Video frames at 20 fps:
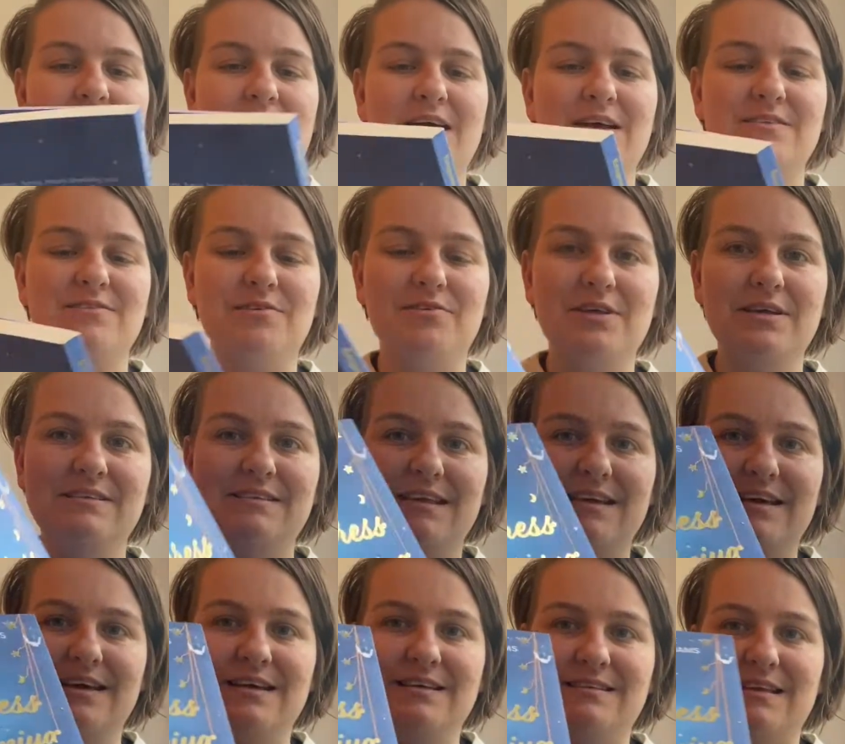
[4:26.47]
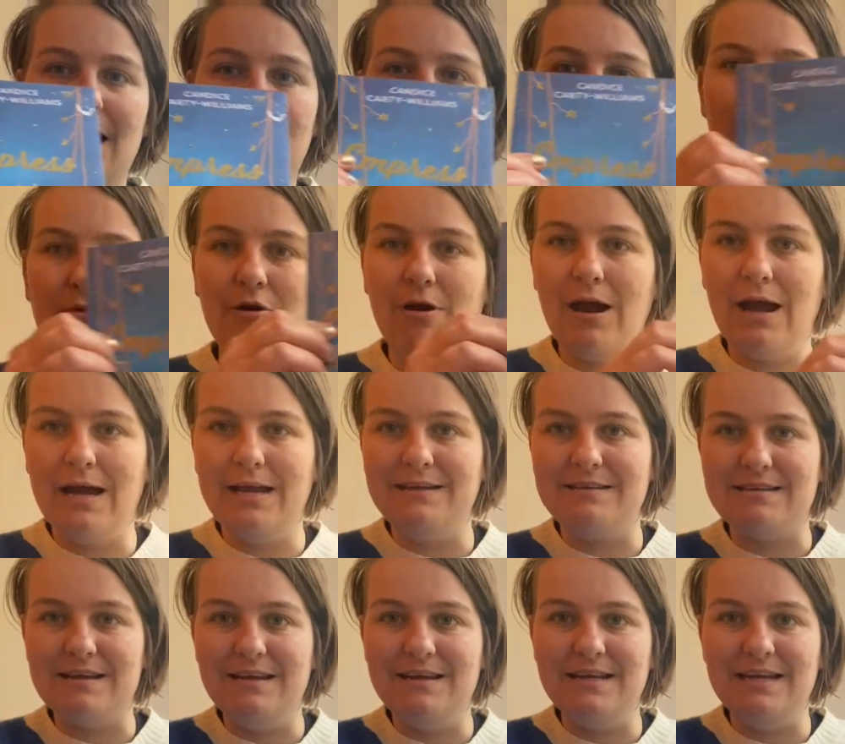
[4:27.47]
So this is Empress and
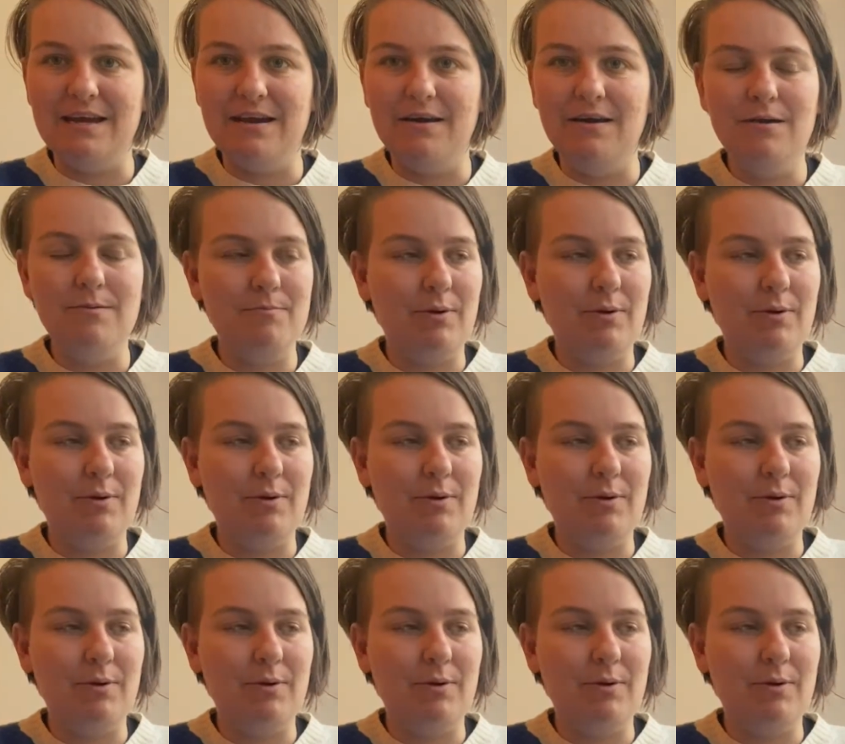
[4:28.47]
Aniya